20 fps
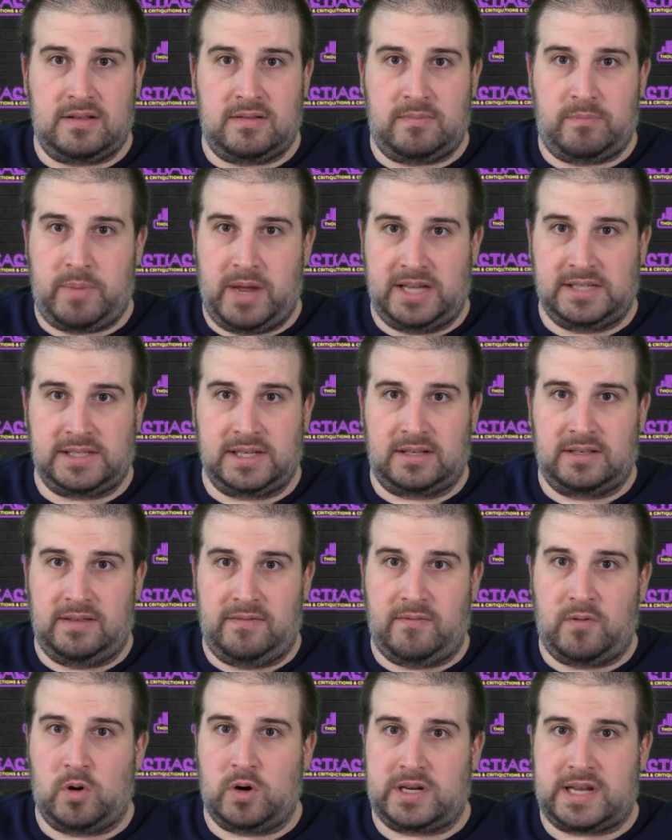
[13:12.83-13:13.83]
basically
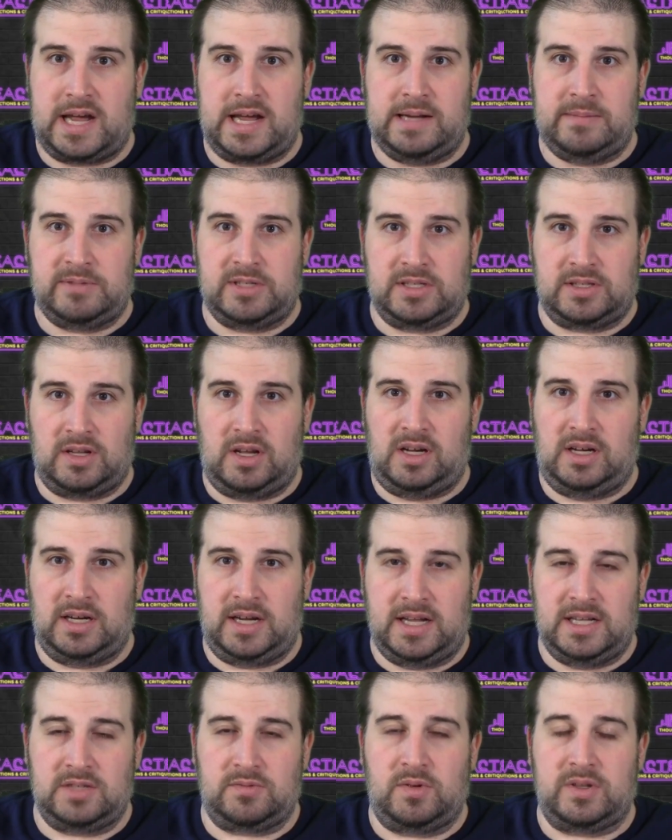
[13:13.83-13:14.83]
4 times as long
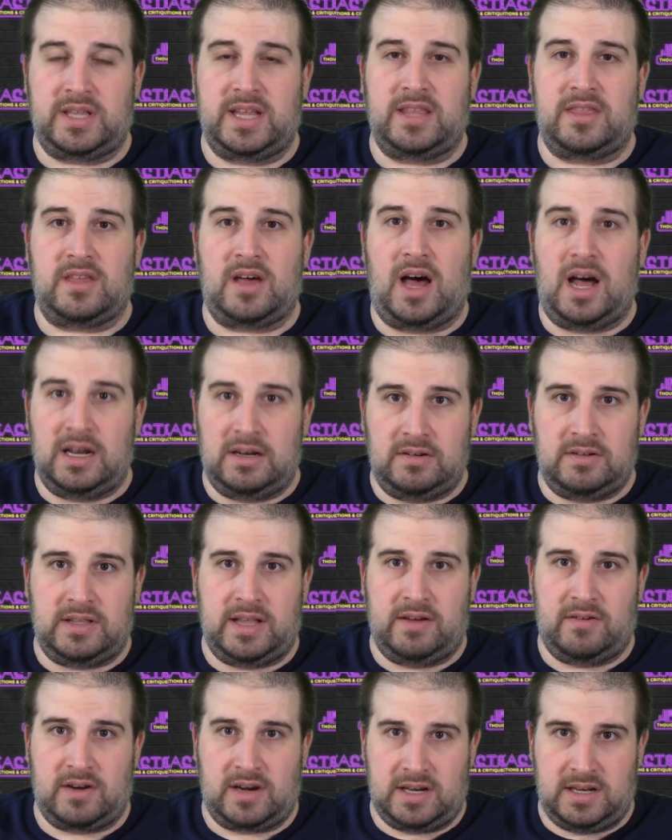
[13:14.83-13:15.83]
as what they thought
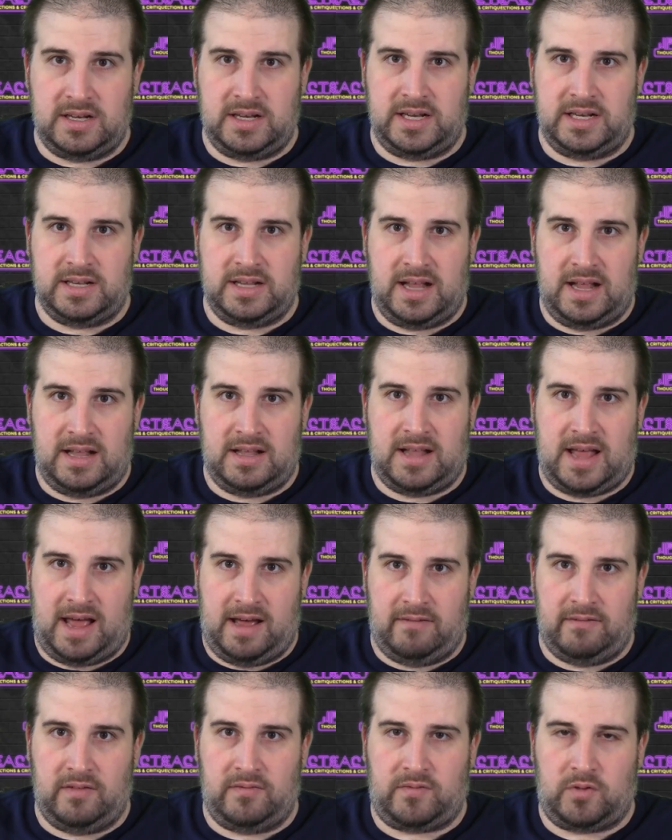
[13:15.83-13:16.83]
they were going to need to
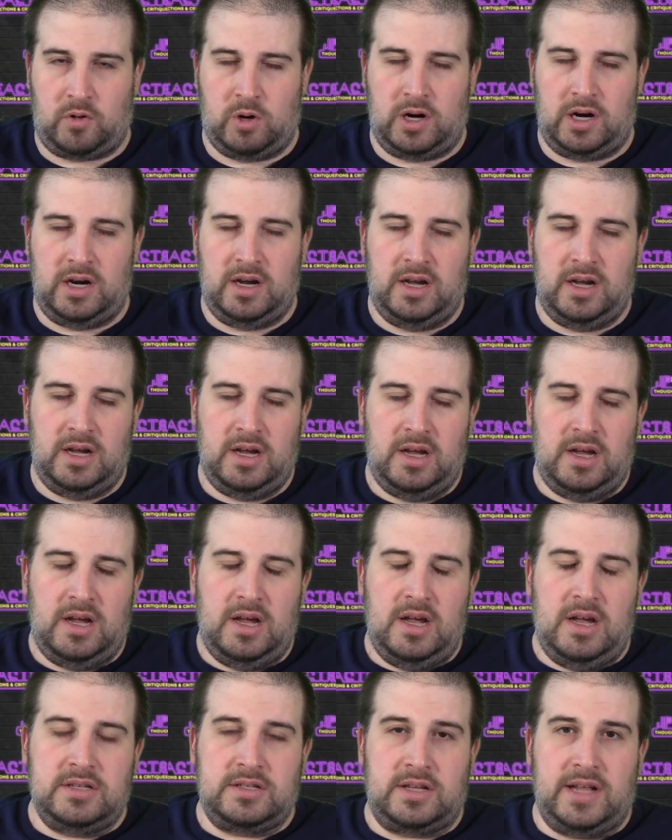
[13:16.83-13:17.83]
have before.
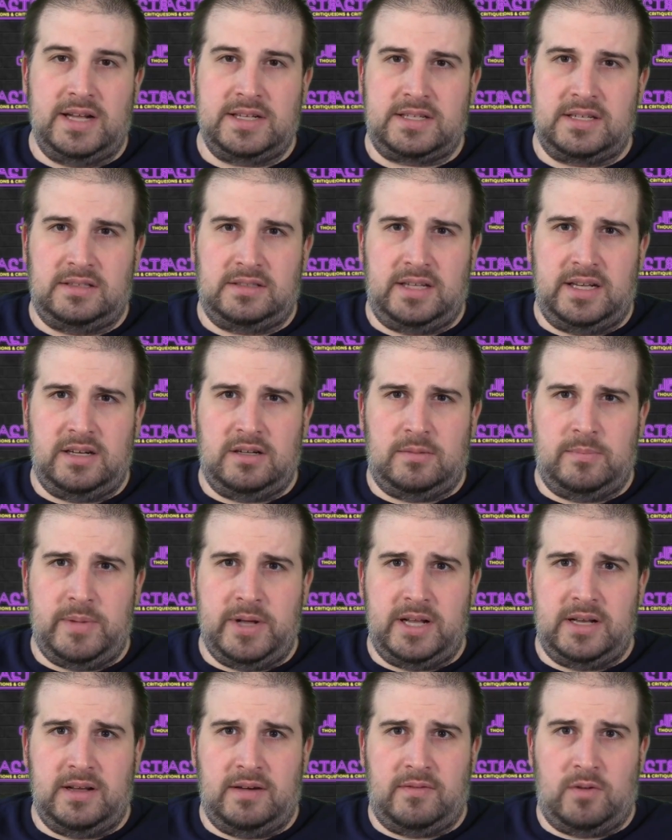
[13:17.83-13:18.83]
So that's a little
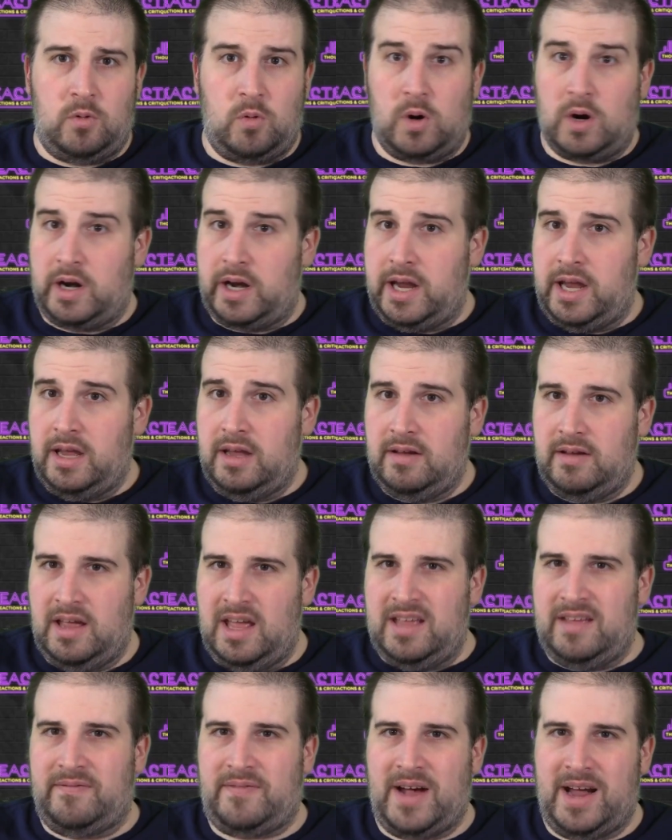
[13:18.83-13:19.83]
bit of a worry
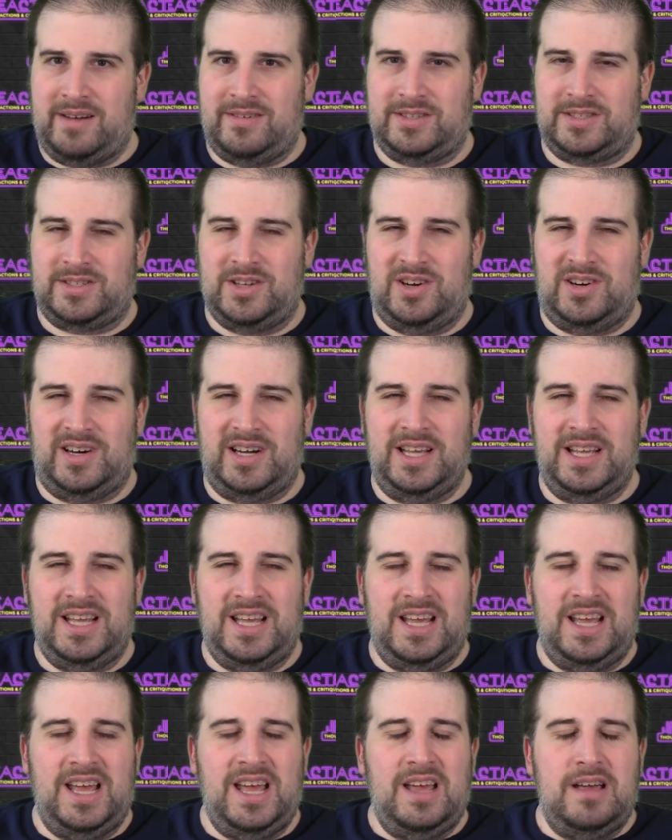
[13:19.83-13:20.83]
if I was Noah.
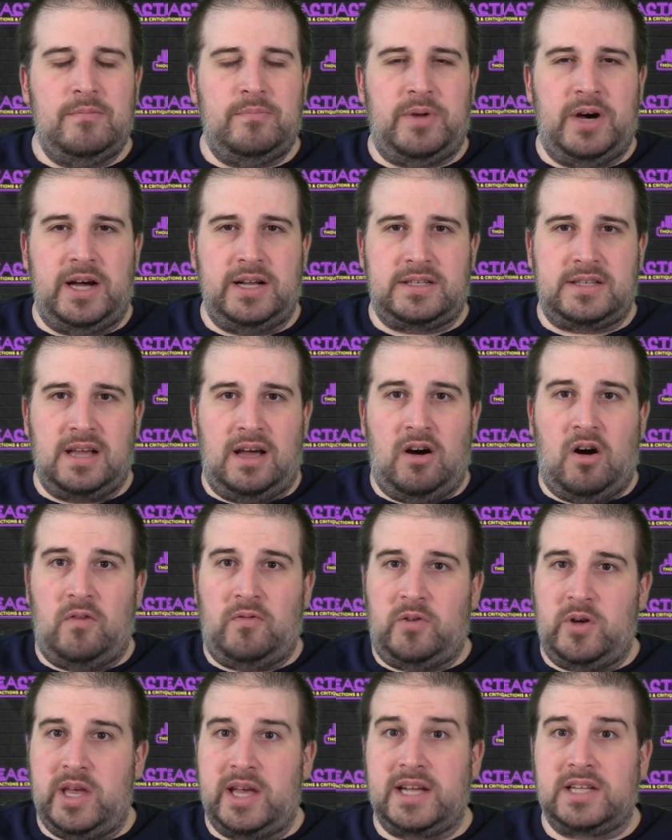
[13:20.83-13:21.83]
But
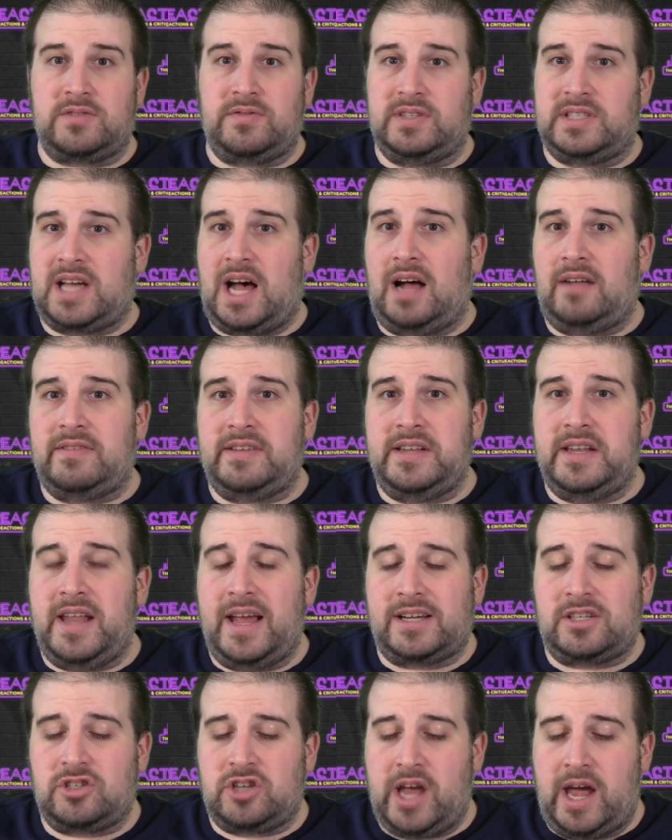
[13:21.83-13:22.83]
hopefully it gets resolved in the
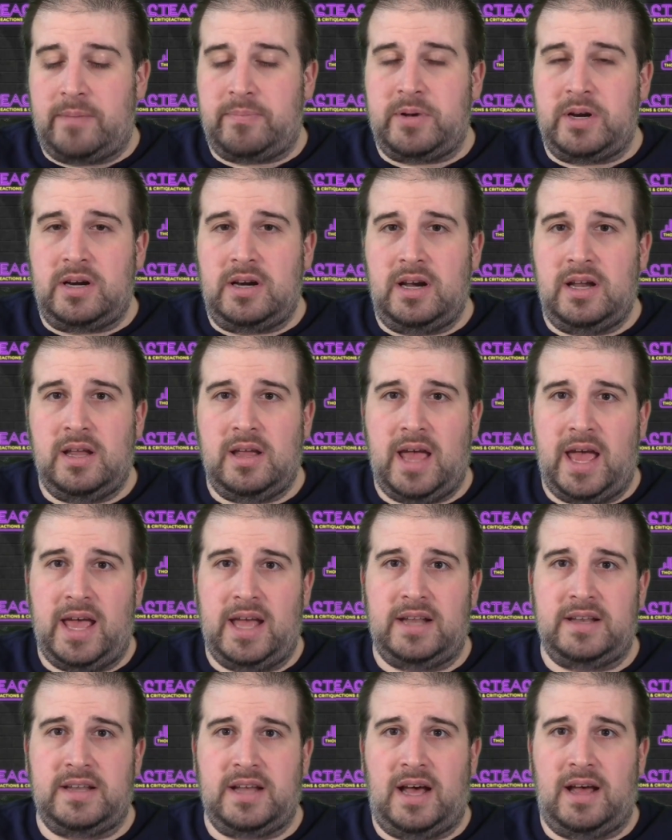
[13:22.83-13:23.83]
next chapter. And